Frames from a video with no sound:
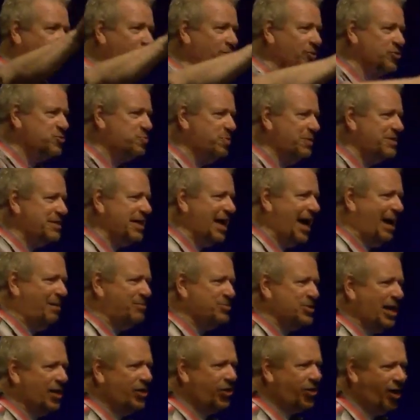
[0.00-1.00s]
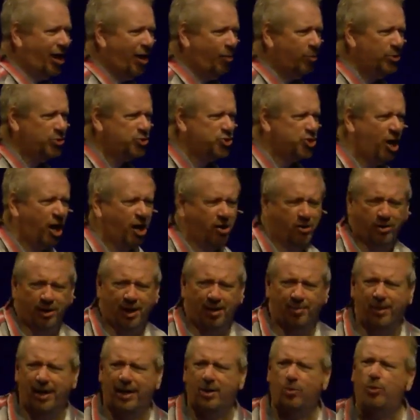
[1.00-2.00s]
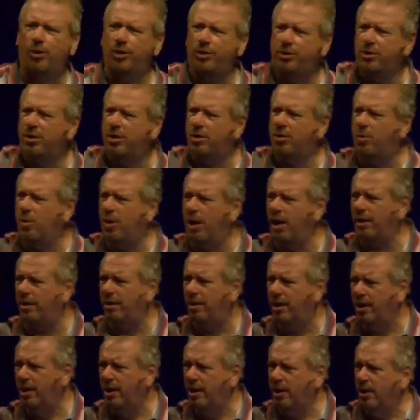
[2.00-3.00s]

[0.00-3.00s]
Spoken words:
there's been times I thought with chocolate, I'm like, well, you know what?